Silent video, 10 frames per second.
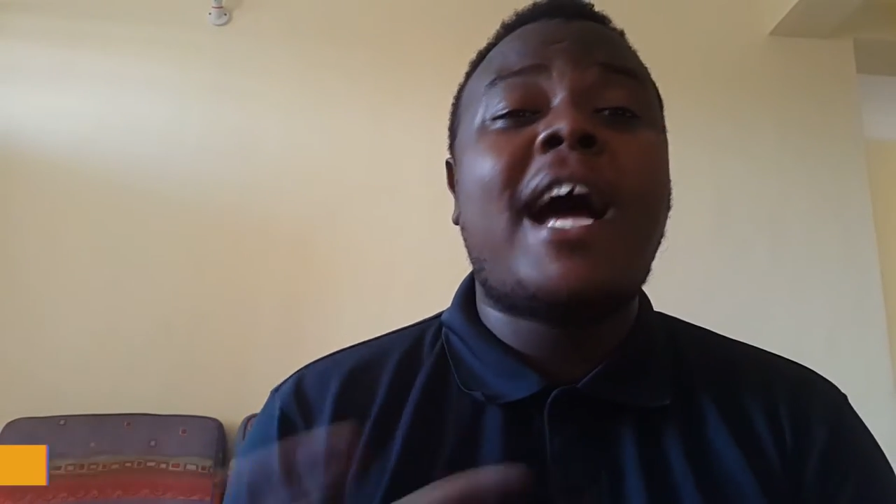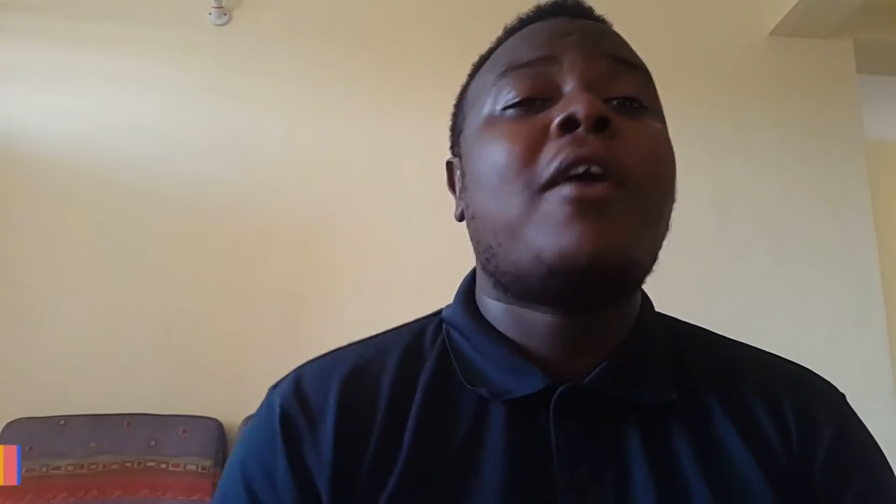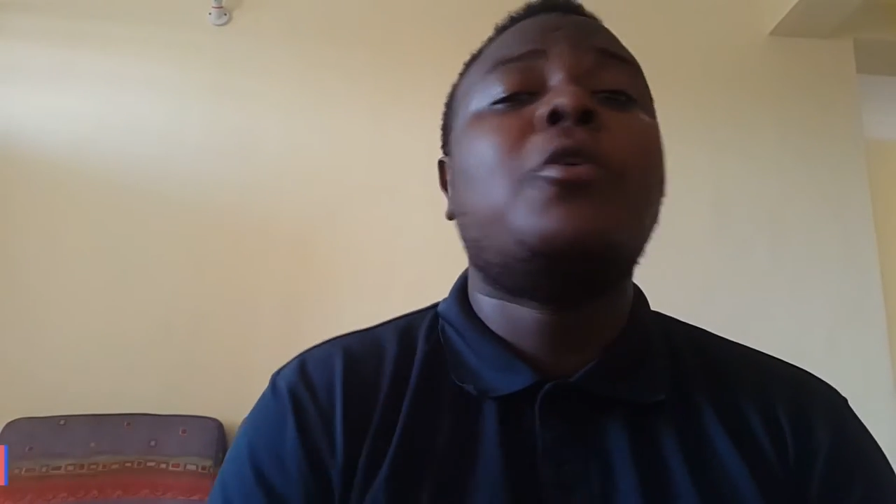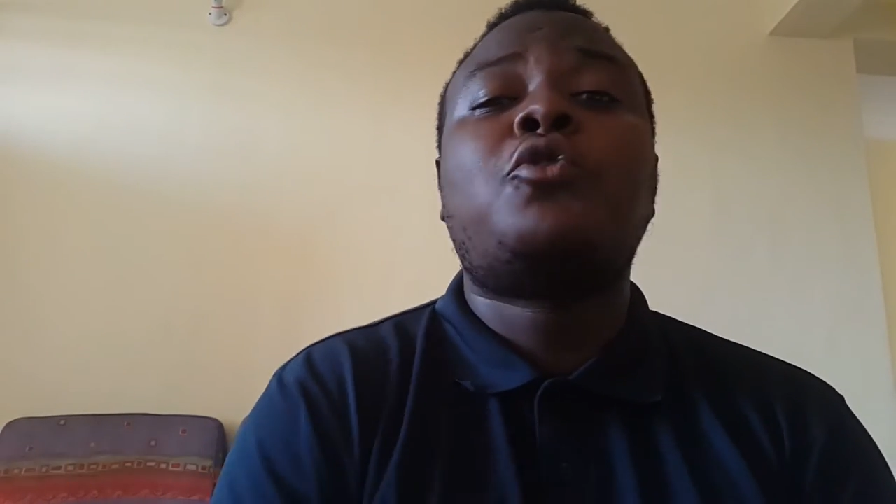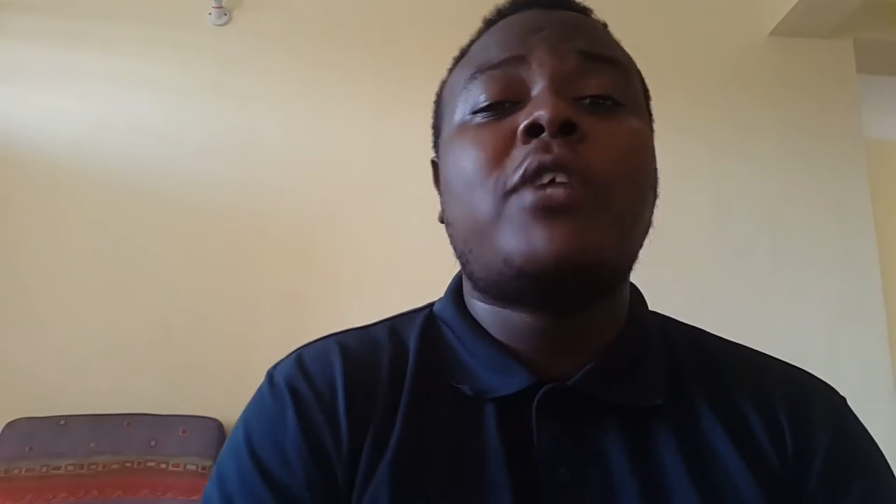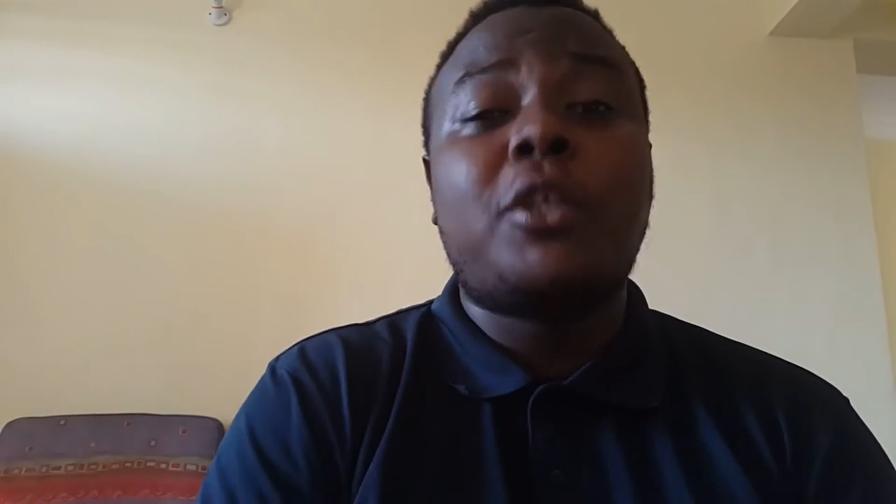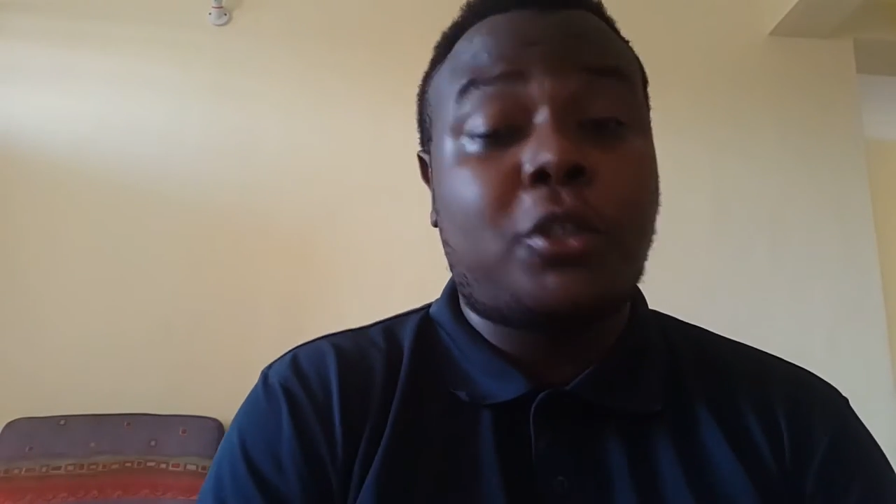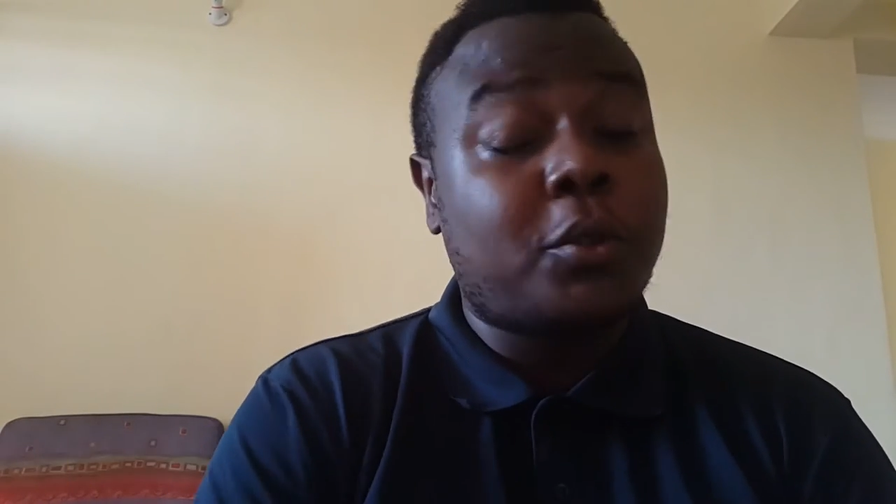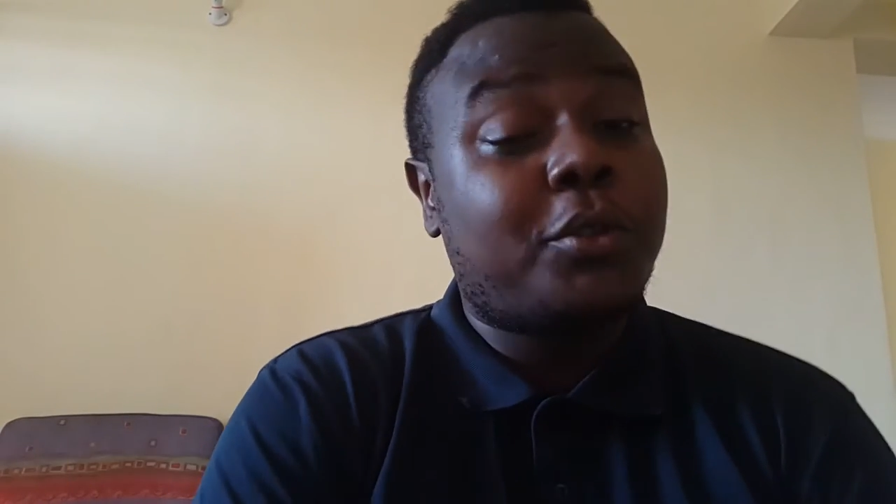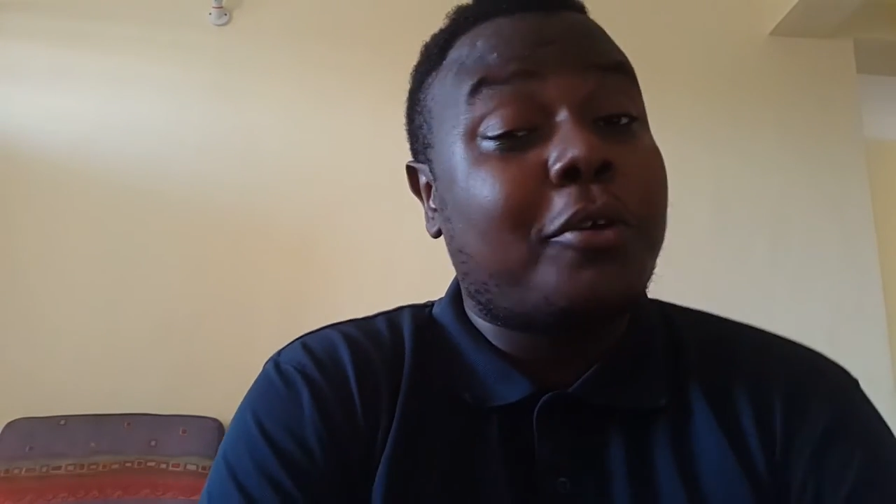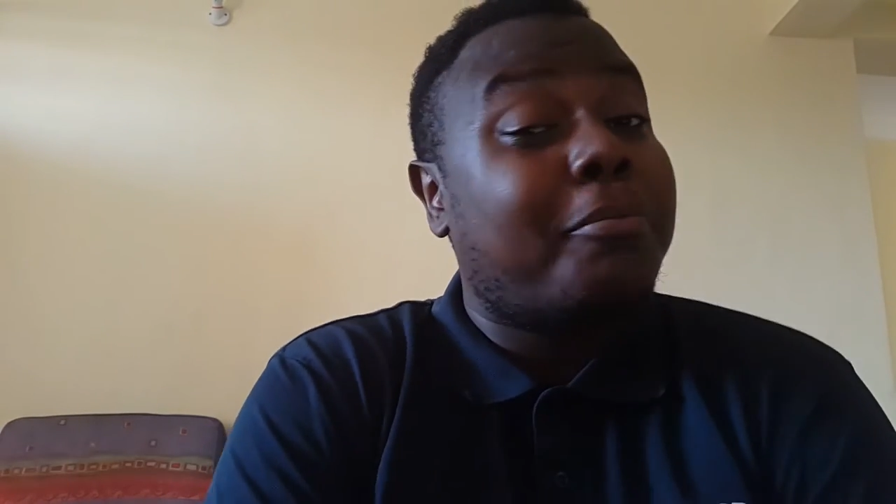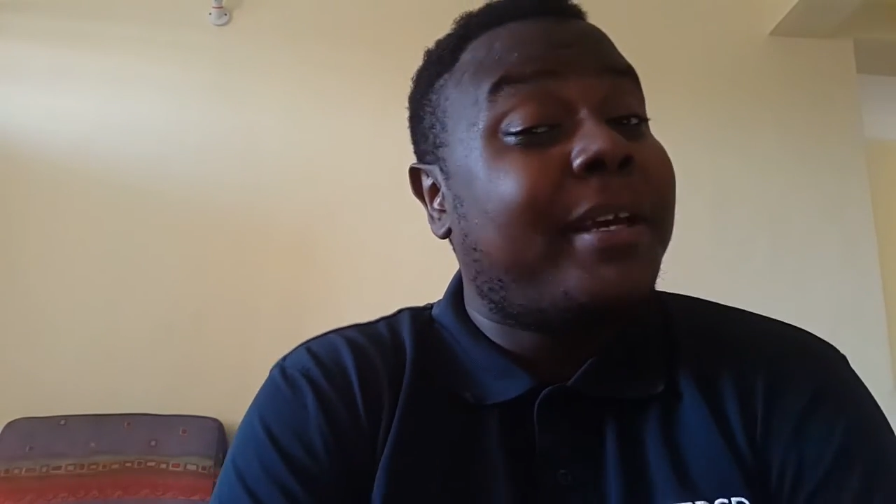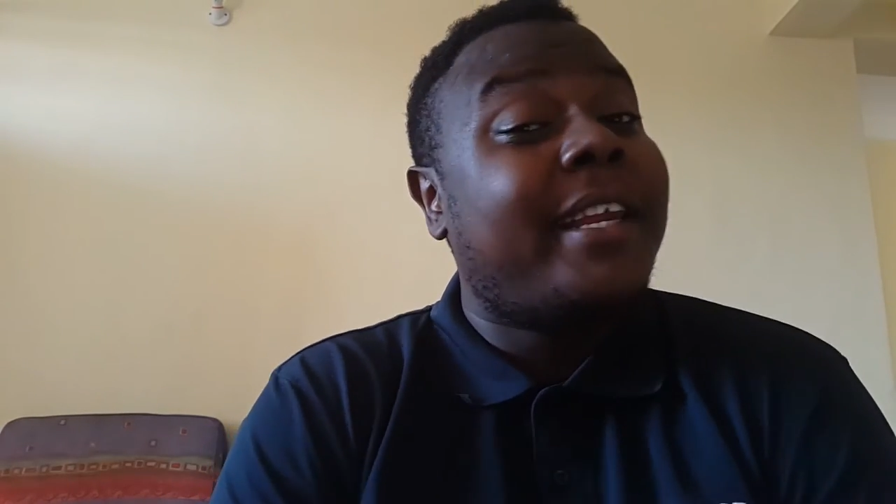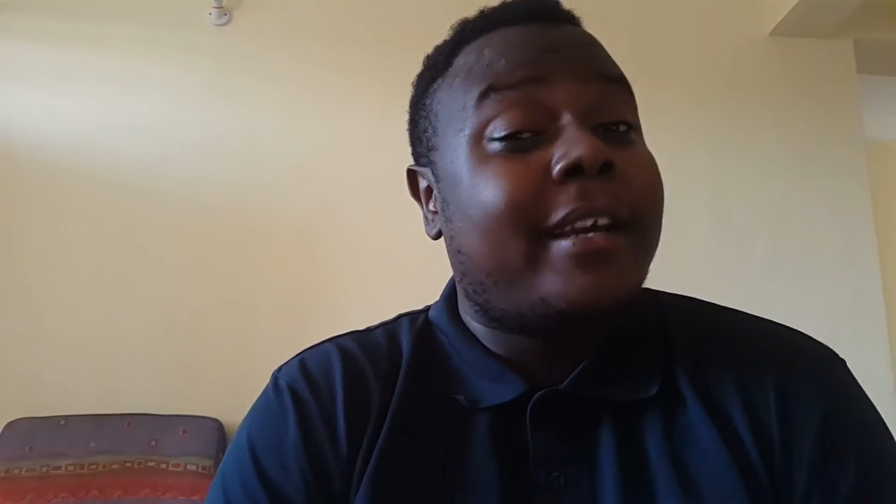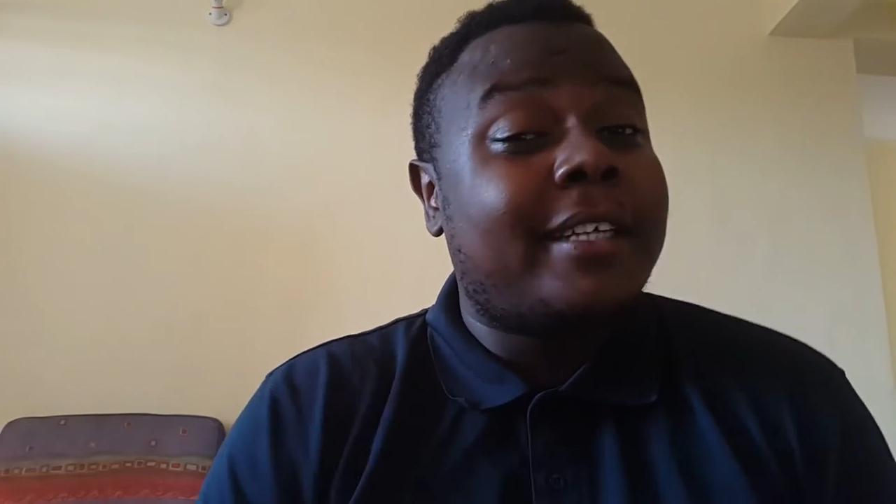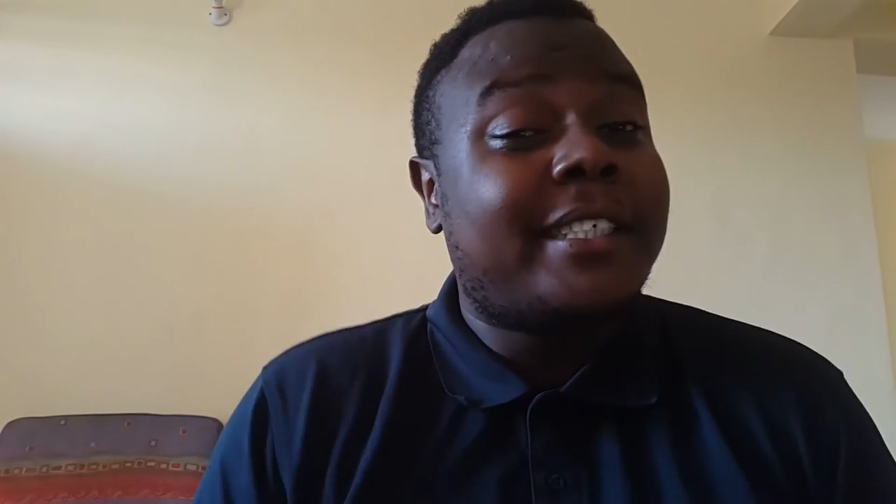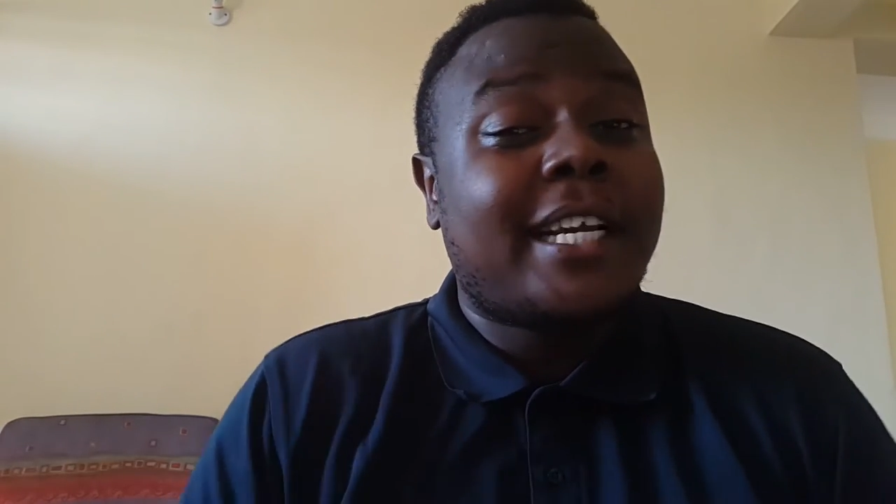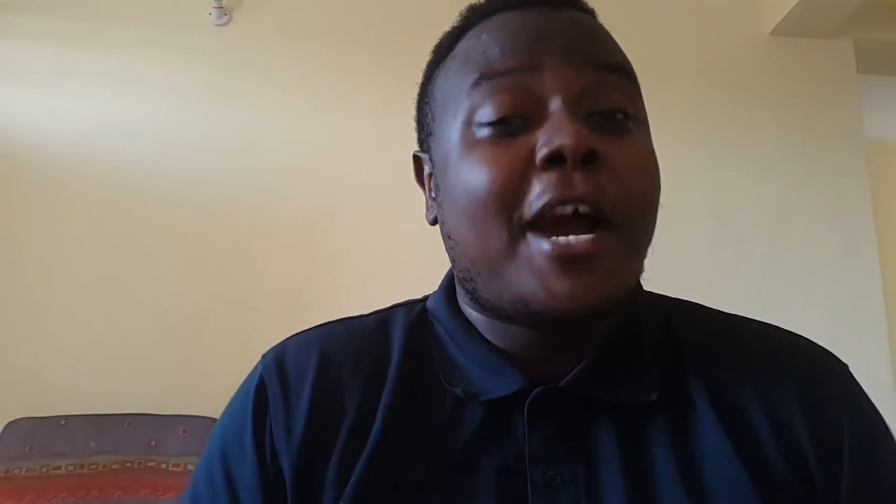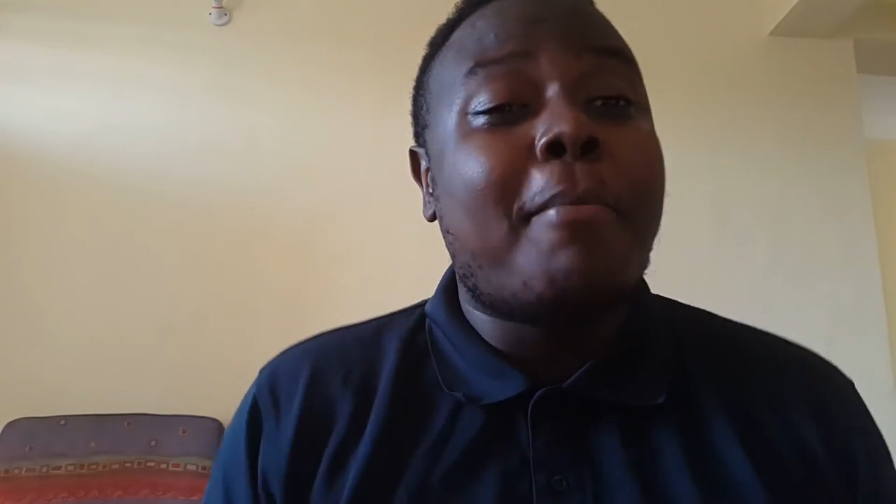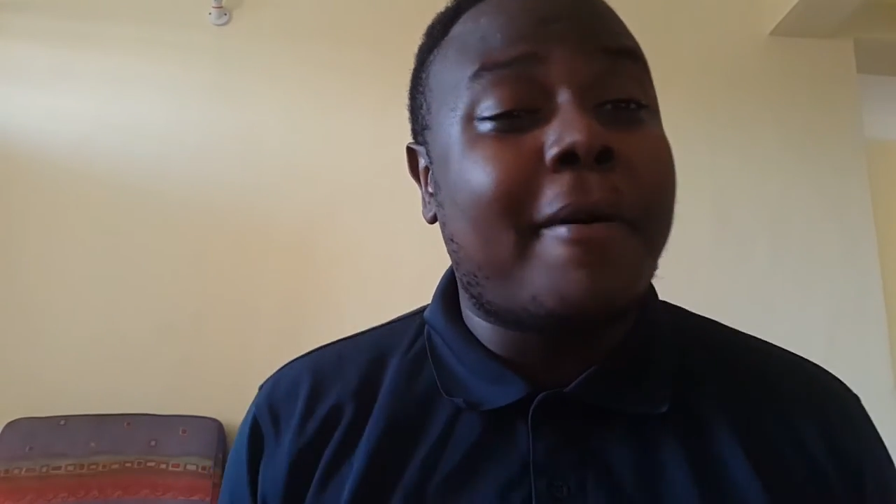I go straight to social media and check out